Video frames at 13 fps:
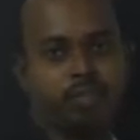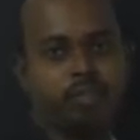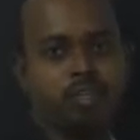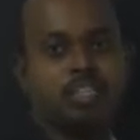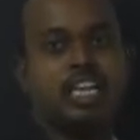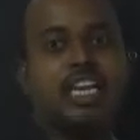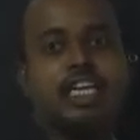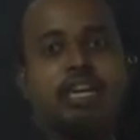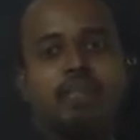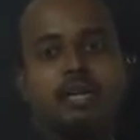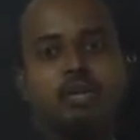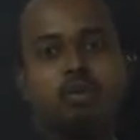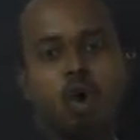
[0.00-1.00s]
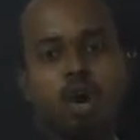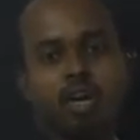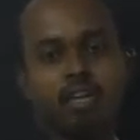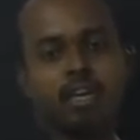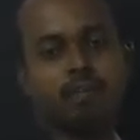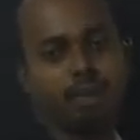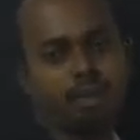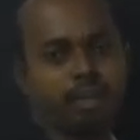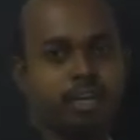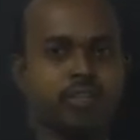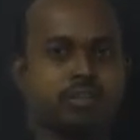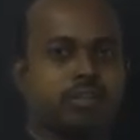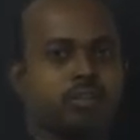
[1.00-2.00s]
Is a little bit quantity can be
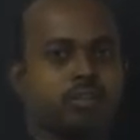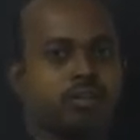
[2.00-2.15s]
increased.